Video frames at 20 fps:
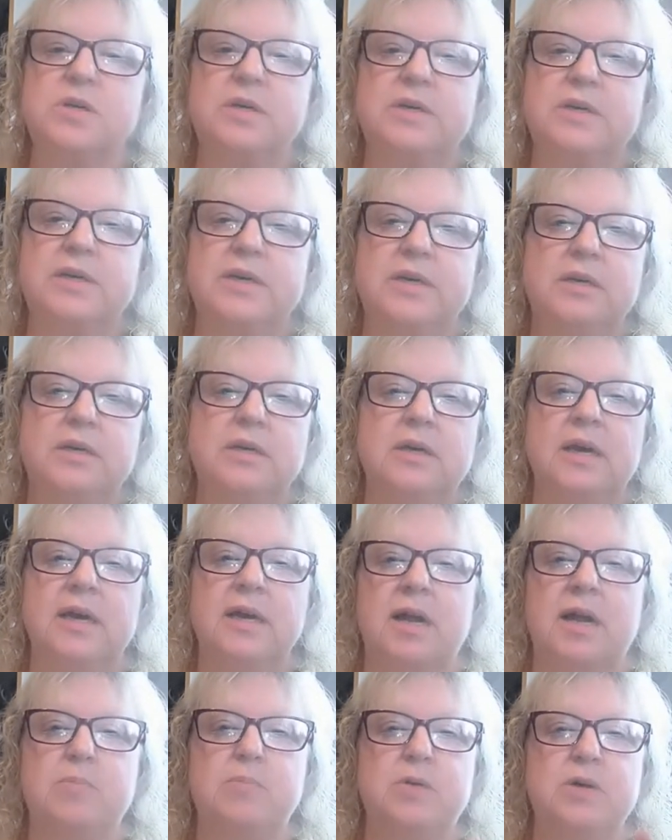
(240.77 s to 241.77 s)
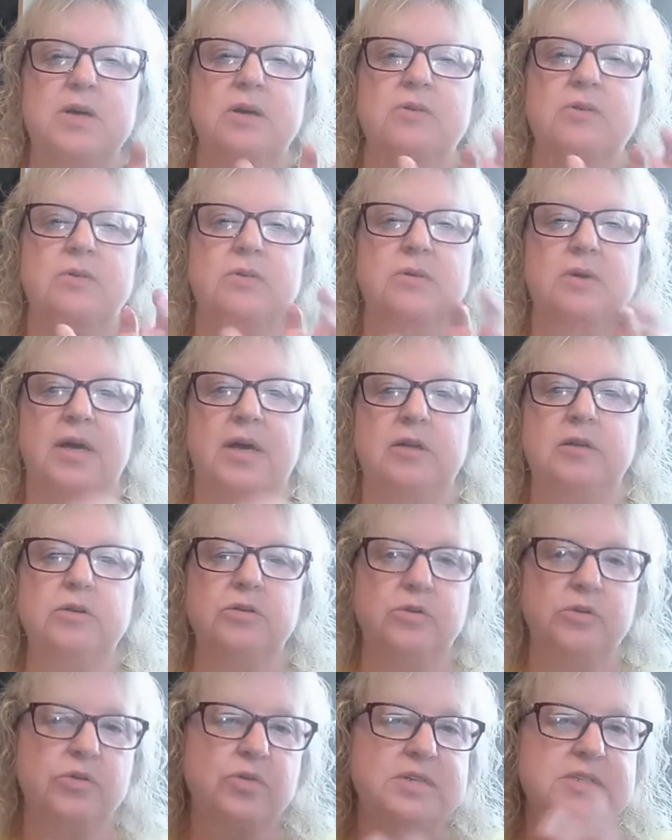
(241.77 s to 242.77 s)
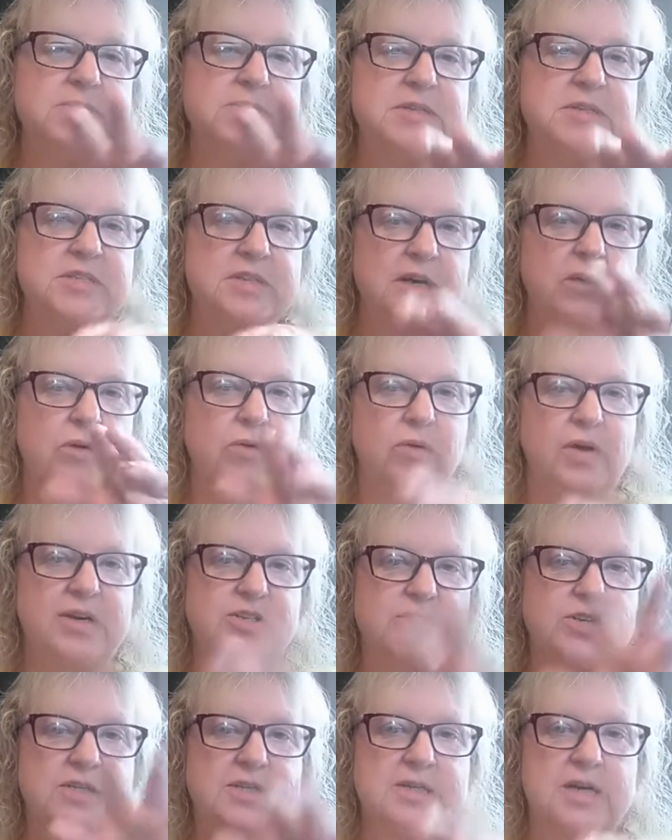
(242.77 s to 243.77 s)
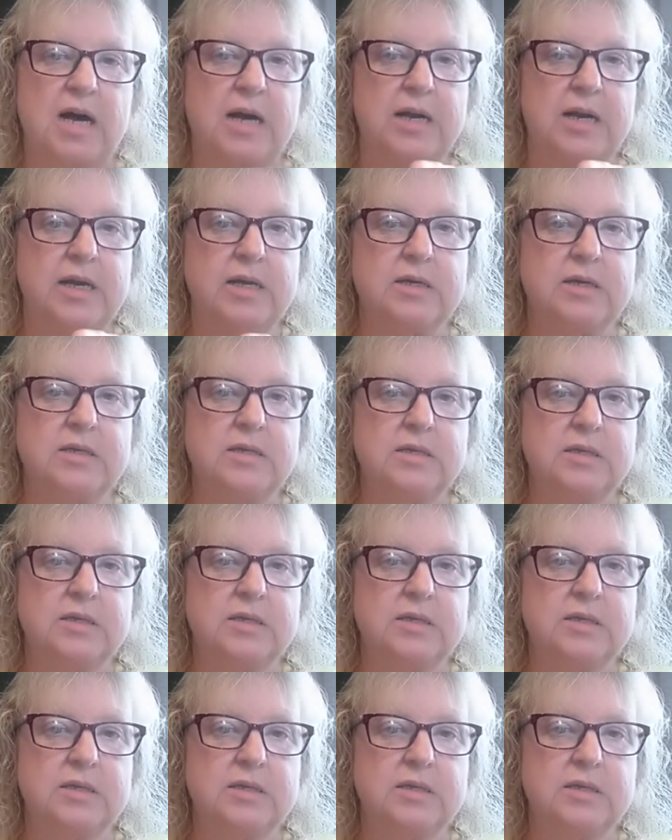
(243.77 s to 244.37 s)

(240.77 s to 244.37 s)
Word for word: the lid and I put, I glued Christmas decorations on it,